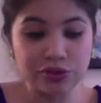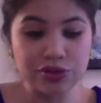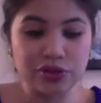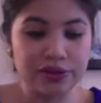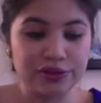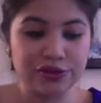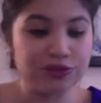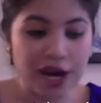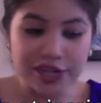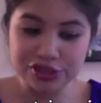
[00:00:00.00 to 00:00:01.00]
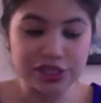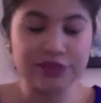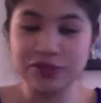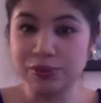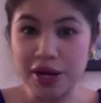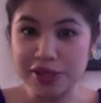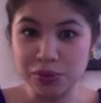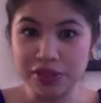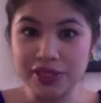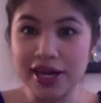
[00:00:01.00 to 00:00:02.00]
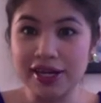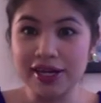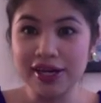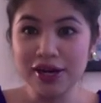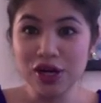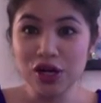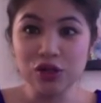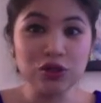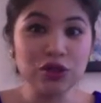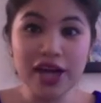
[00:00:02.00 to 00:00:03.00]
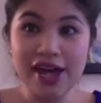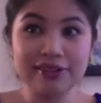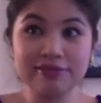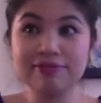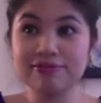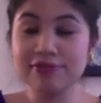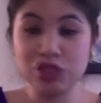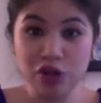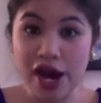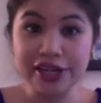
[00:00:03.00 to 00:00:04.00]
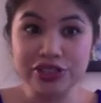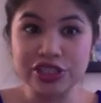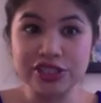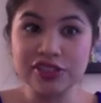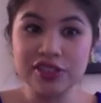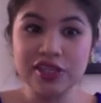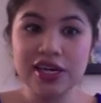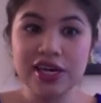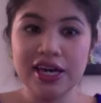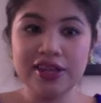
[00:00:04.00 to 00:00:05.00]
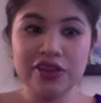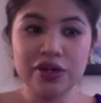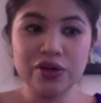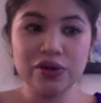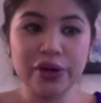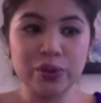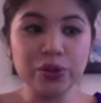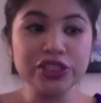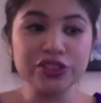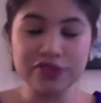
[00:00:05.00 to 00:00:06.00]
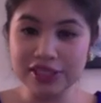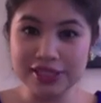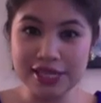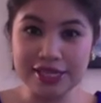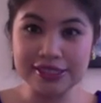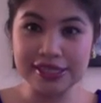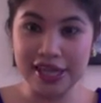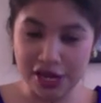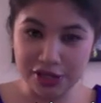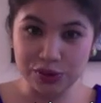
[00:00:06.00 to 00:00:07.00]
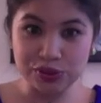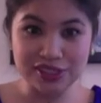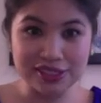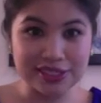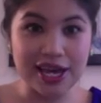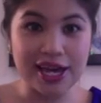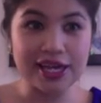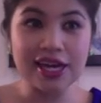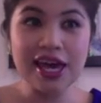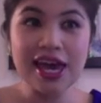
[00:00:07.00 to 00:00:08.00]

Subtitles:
So if you find yourself depressed one day, look at the strategies and think, okay, which of these things can I use today?